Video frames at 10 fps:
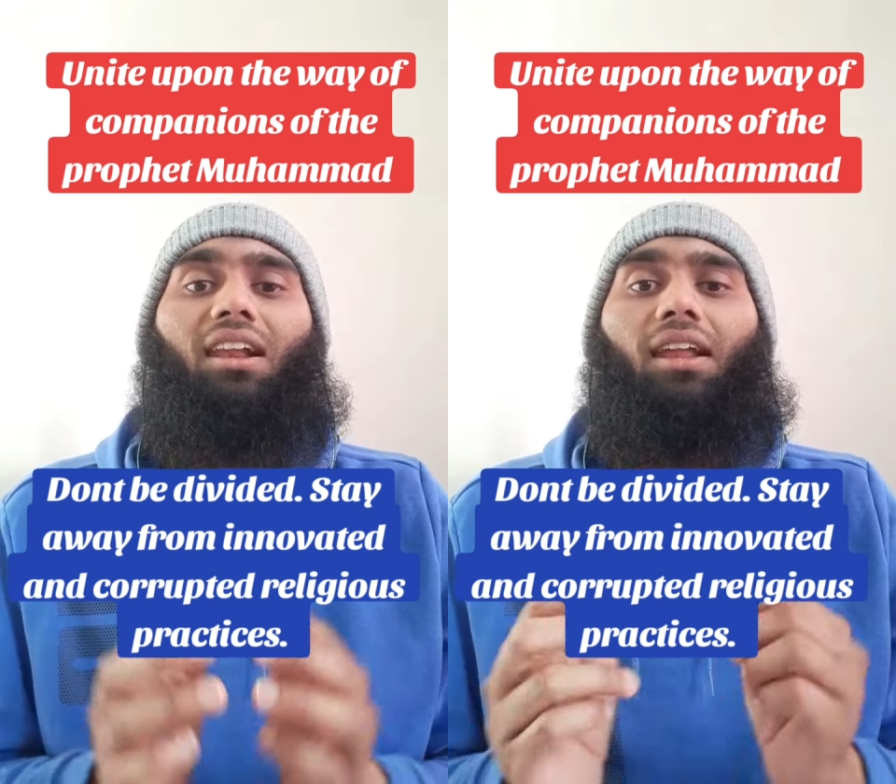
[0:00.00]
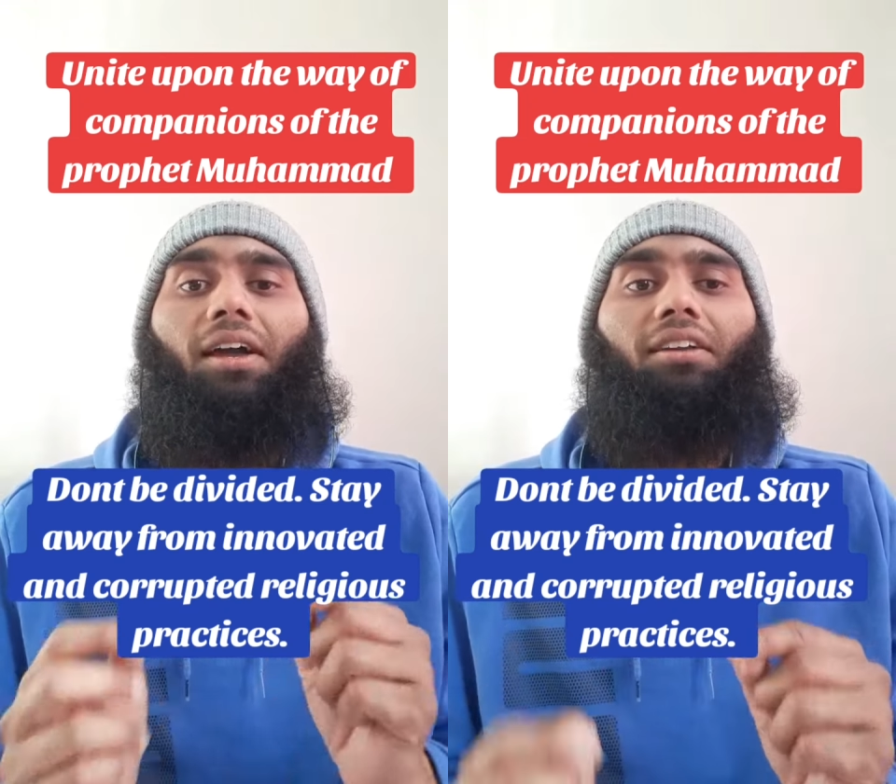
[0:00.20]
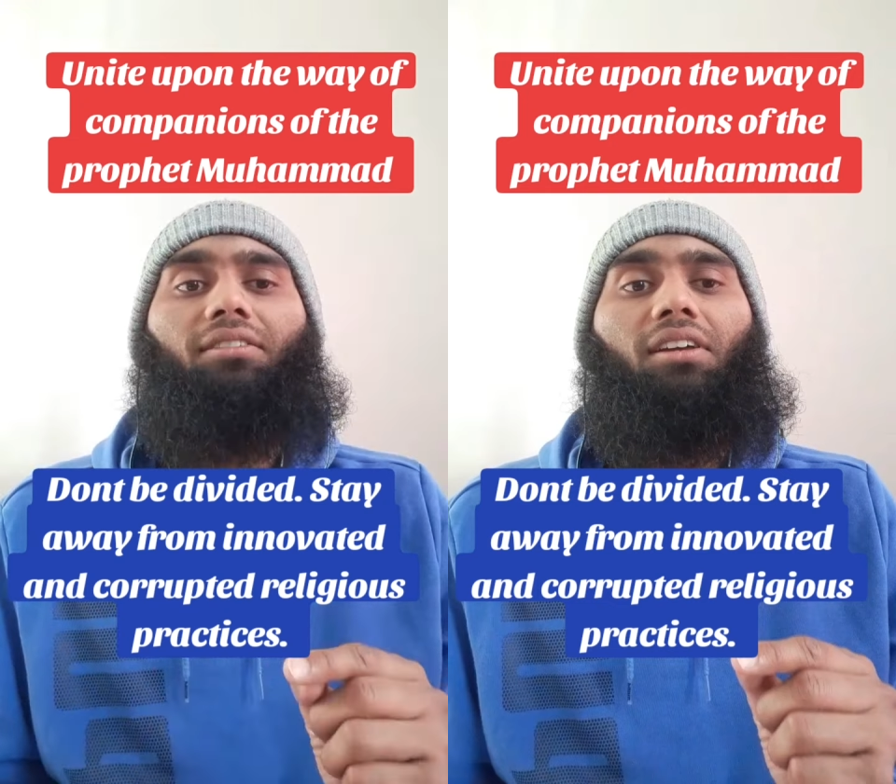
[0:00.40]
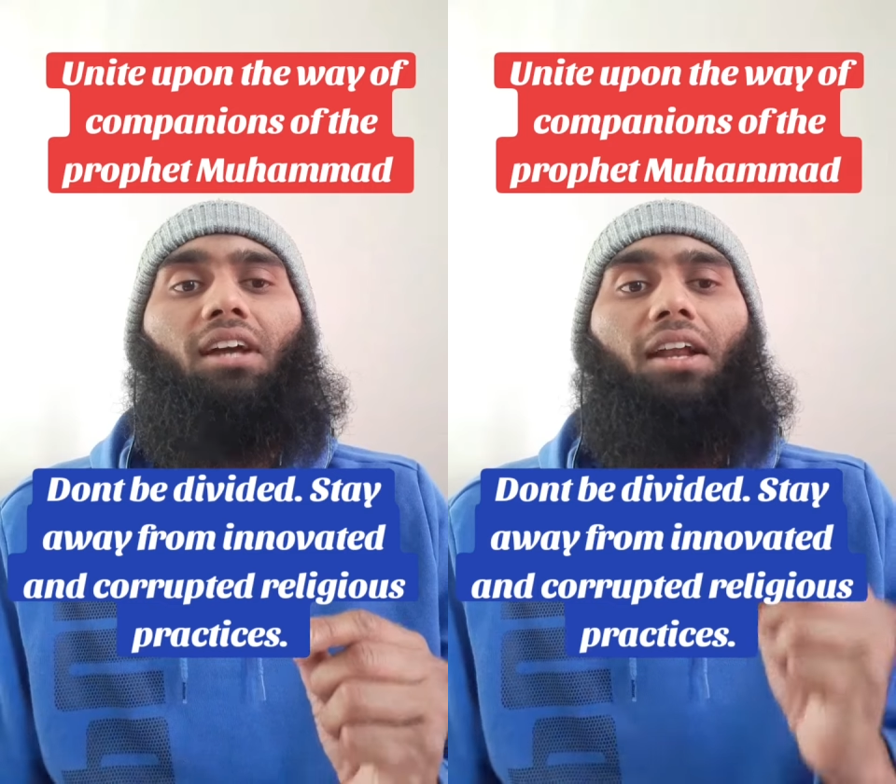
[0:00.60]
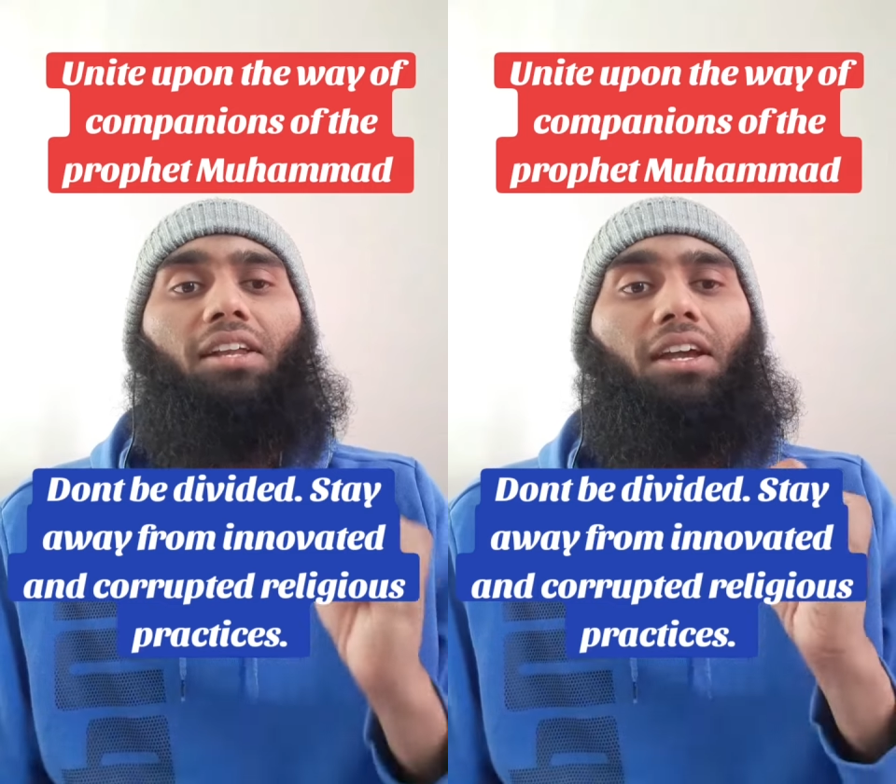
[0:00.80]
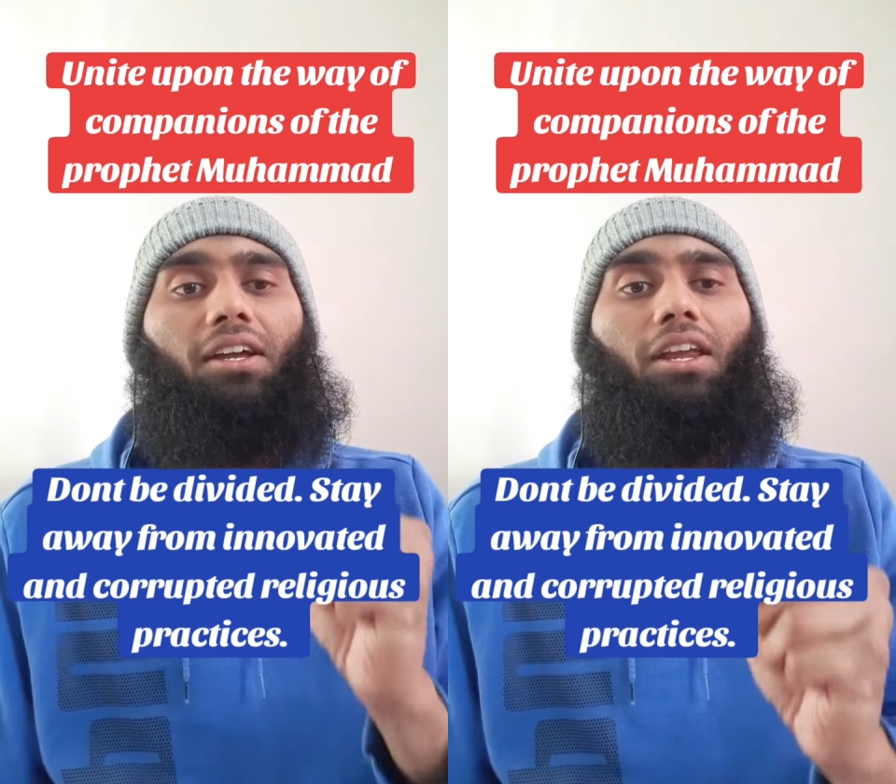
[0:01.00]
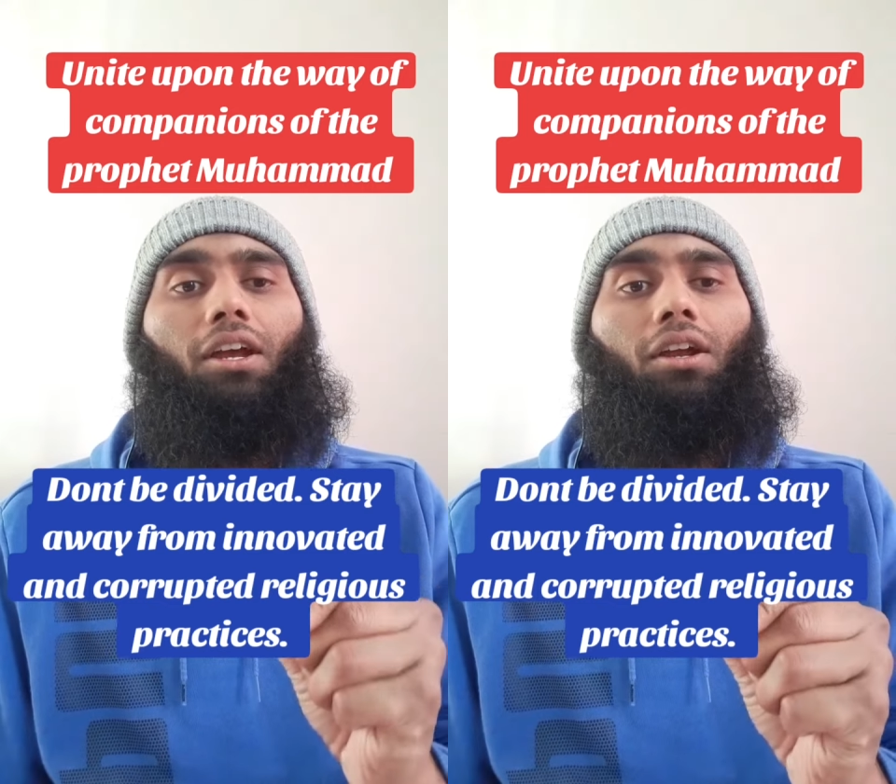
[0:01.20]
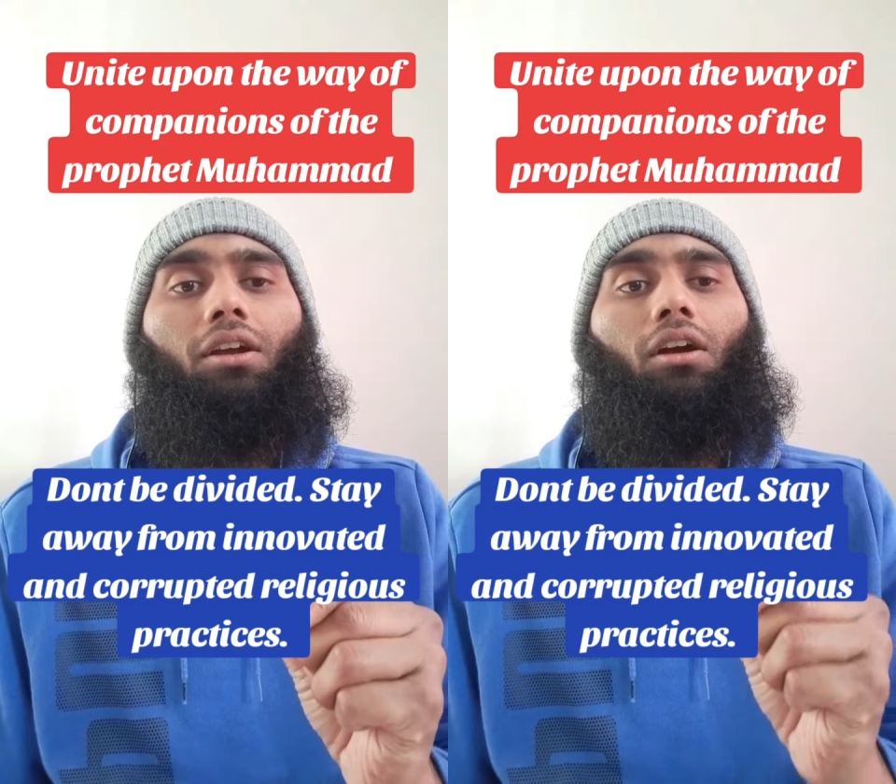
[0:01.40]
lies in
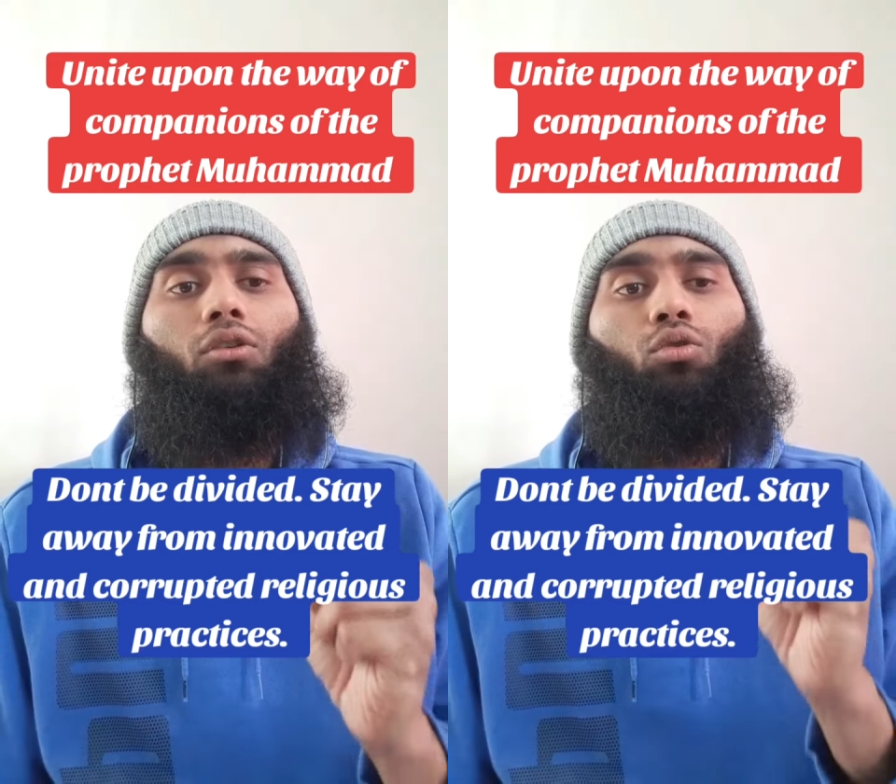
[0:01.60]
adhering